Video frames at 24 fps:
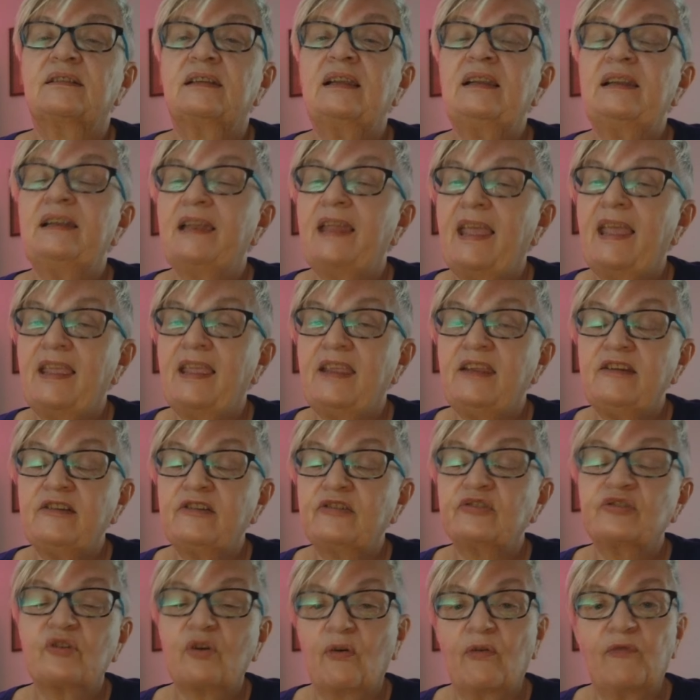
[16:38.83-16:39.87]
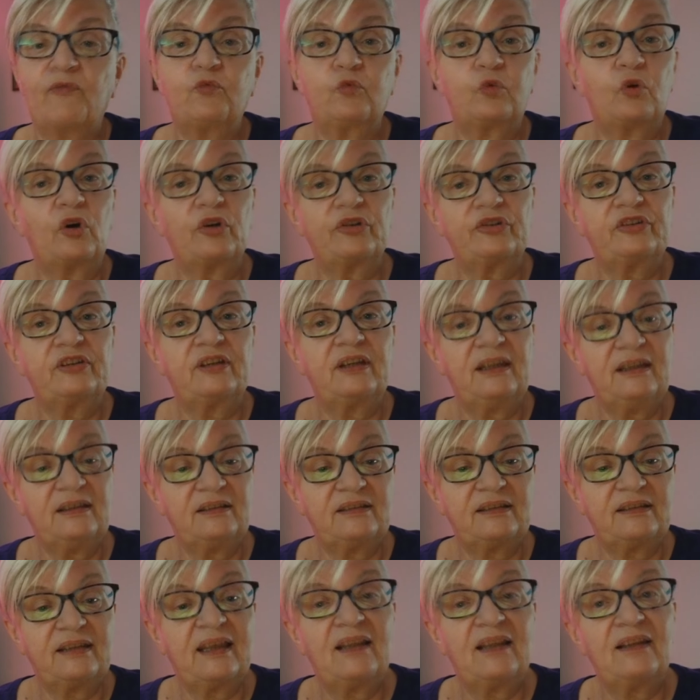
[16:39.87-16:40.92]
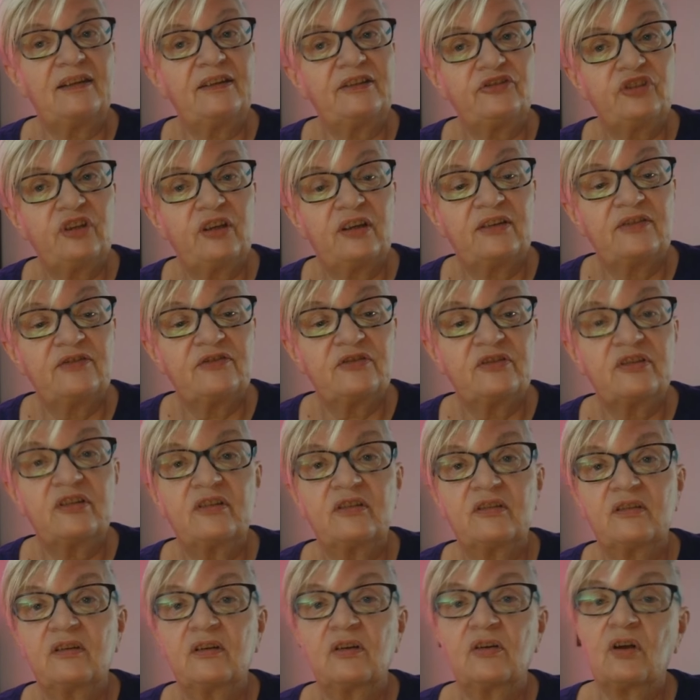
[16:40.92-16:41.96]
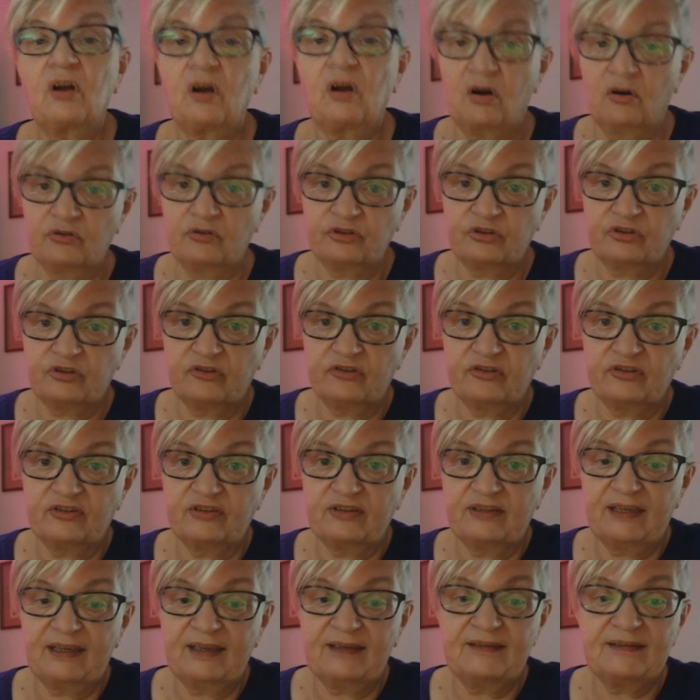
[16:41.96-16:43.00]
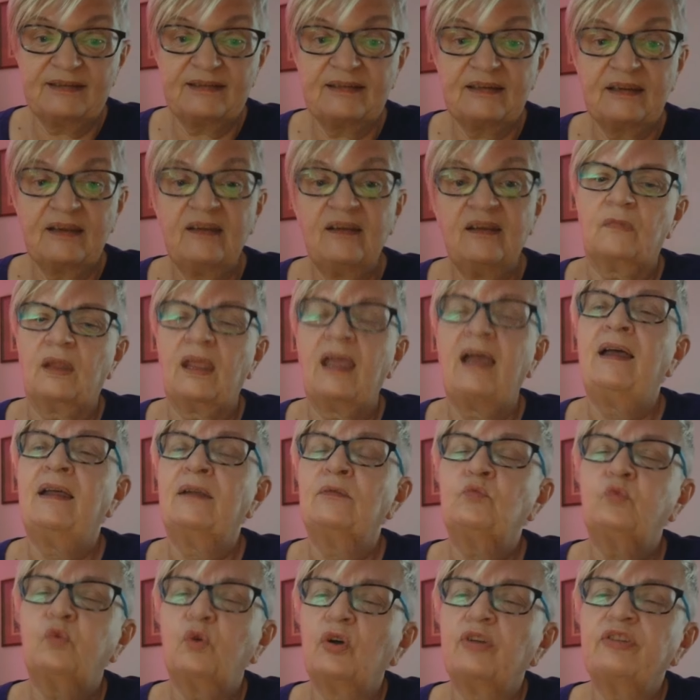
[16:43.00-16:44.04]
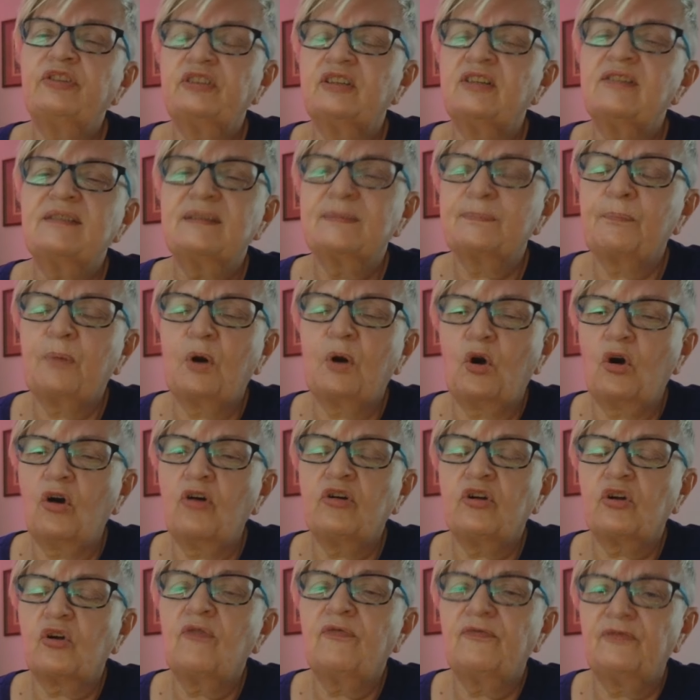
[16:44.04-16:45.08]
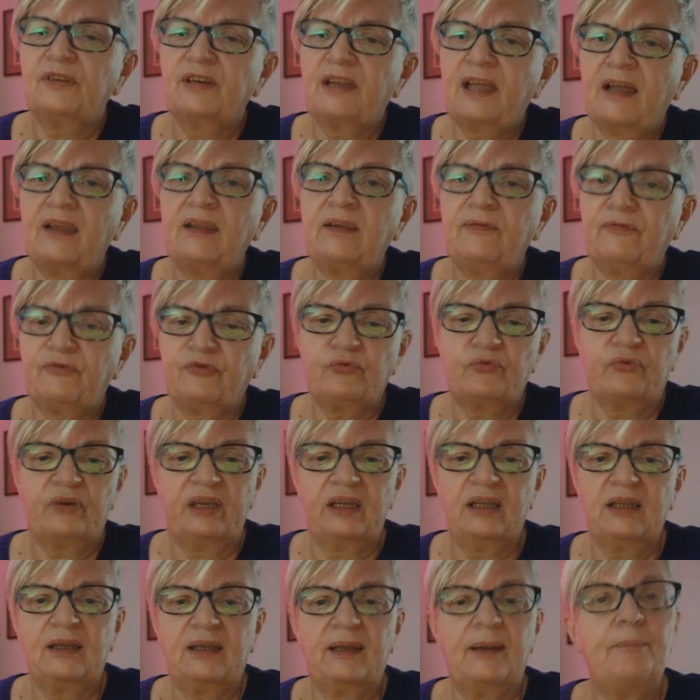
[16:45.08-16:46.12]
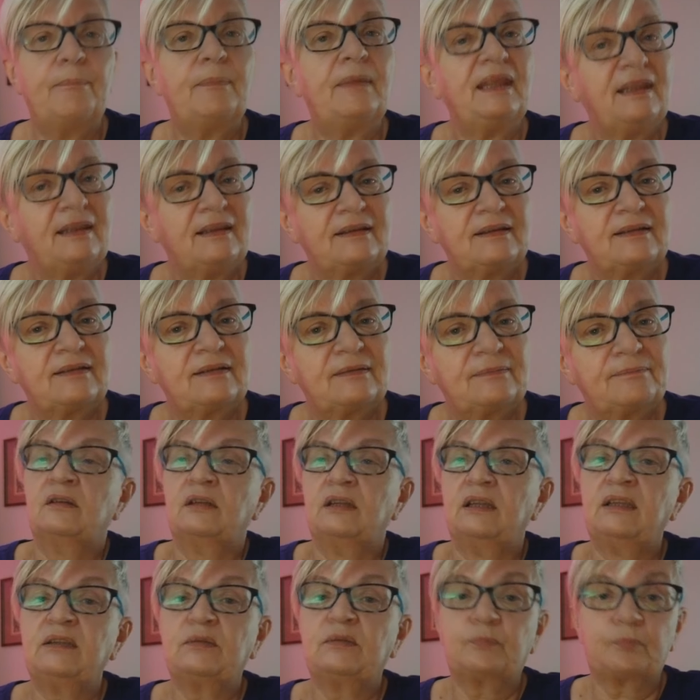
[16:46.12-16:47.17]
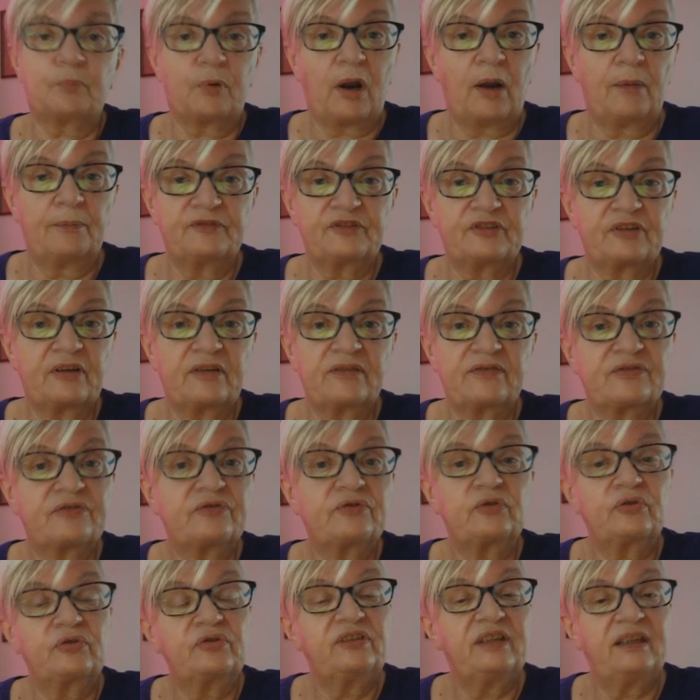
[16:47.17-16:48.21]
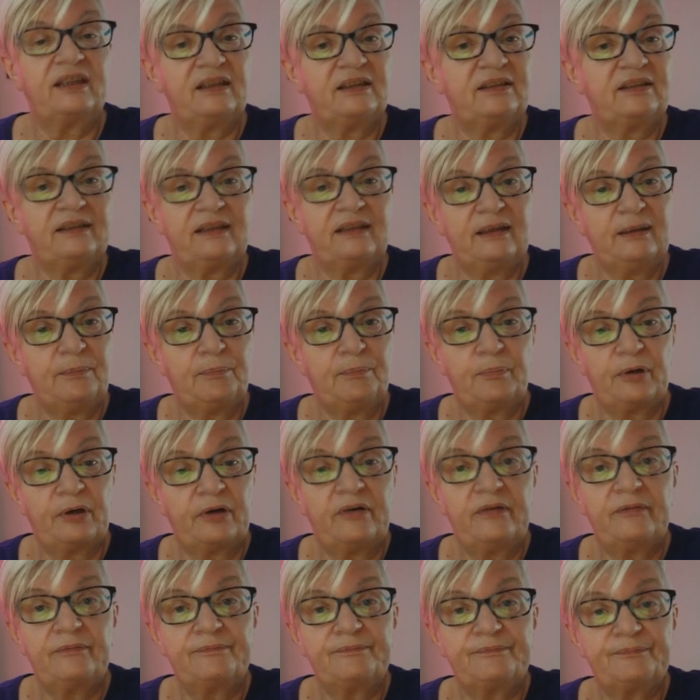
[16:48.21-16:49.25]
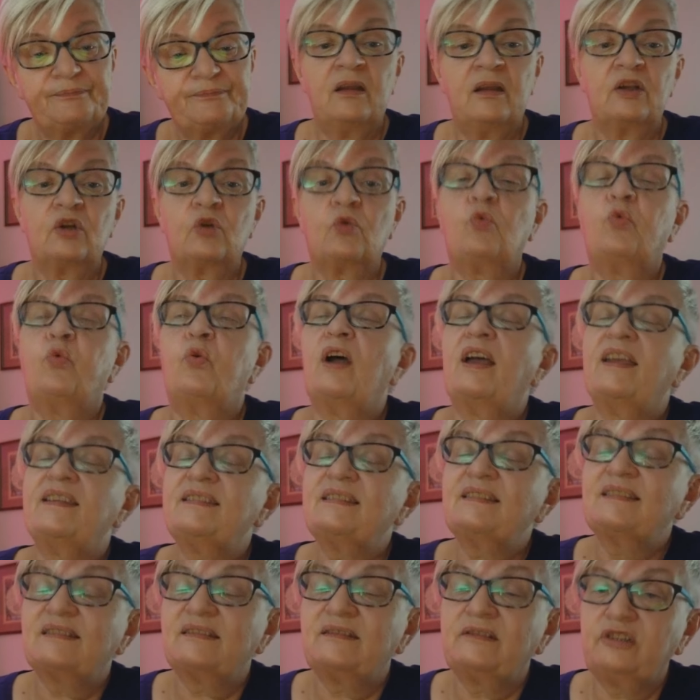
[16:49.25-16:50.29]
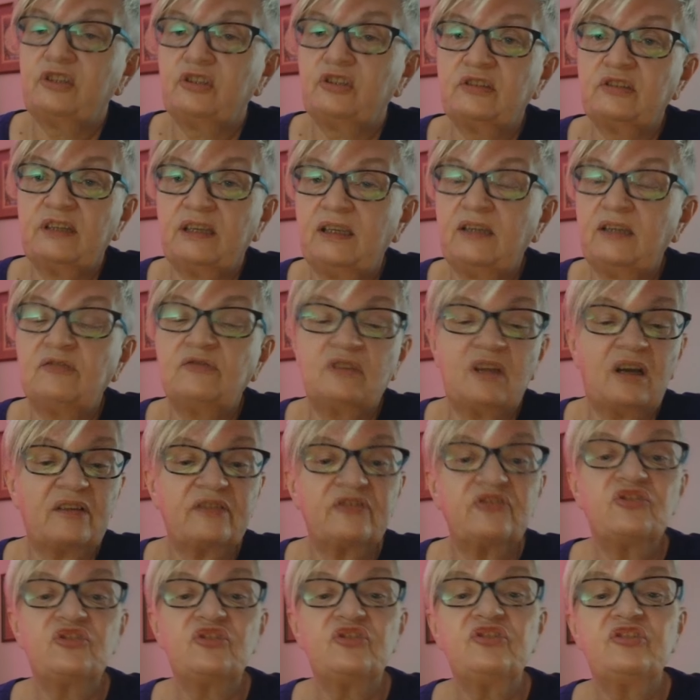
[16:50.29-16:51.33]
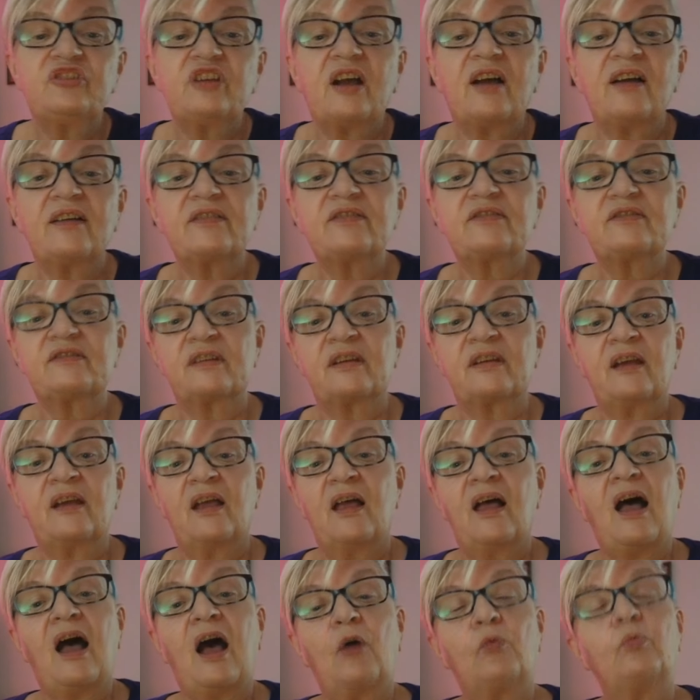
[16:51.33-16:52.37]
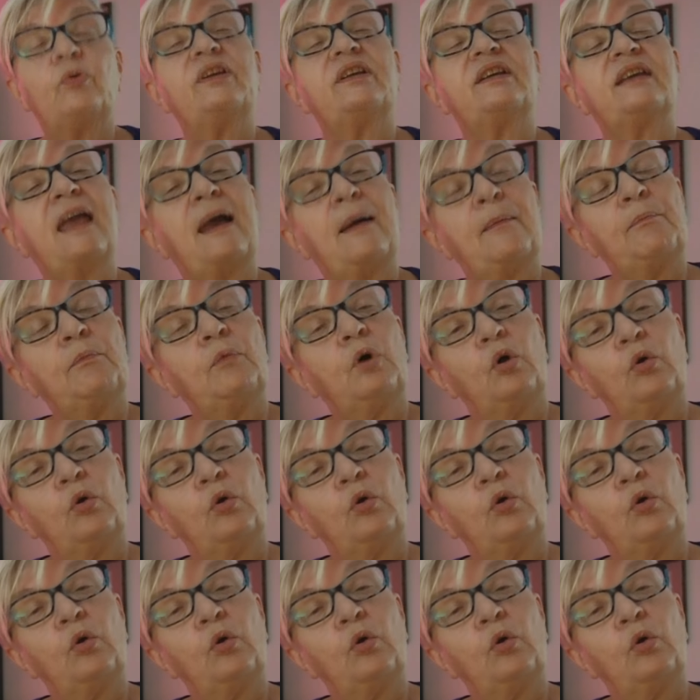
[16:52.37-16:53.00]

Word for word: the layers of what intelligence, consciousness, and what the spark of life really mean. It prompts us to dig deeper, questioning not just how we can